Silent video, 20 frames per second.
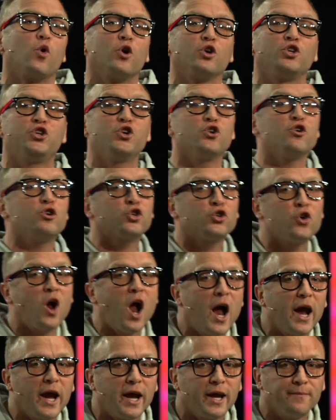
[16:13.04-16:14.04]
words, you're
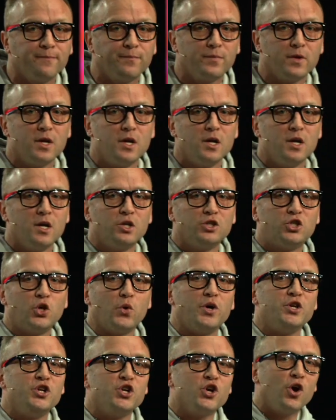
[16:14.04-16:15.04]
trying
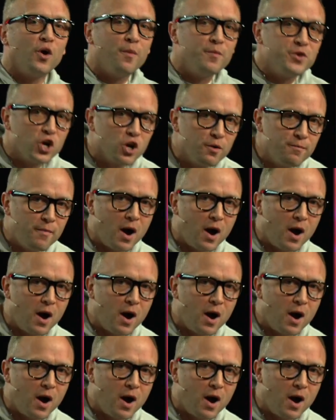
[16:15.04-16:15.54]
to, in your, your